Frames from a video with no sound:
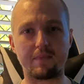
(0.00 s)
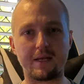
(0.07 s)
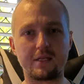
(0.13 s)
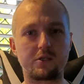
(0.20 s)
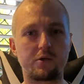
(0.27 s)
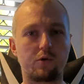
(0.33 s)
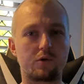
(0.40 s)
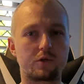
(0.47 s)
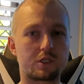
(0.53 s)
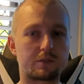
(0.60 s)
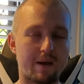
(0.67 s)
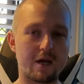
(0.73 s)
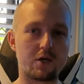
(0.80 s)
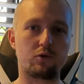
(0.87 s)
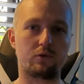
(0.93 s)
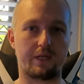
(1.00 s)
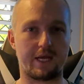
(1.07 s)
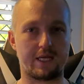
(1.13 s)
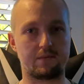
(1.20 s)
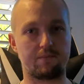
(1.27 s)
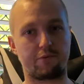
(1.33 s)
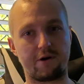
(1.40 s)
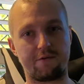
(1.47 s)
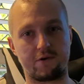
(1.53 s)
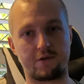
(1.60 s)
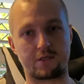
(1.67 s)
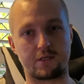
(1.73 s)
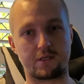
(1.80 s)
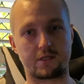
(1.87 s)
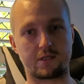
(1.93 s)
meets your spatial needs and
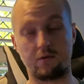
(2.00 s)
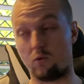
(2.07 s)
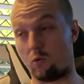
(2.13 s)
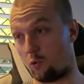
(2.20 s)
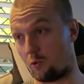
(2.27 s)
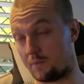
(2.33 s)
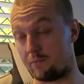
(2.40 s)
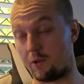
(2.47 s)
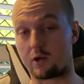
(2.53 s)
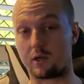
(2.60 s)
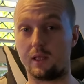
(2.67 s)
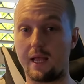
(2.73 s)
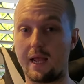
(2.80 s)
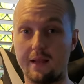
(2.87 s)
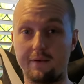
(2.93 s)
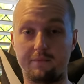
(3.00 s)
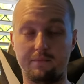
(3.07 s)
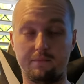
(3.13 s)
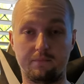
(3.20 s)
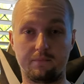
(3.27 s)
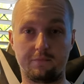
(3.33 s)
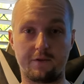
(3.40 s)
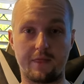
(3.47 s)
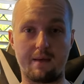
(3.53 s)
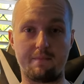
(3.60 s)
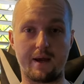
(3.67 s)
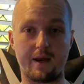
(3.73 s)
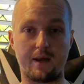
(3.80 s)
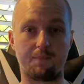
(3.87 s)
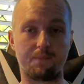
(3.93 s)
preferences, or the block of land for that
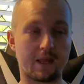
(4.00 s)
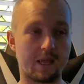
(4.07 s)
matter.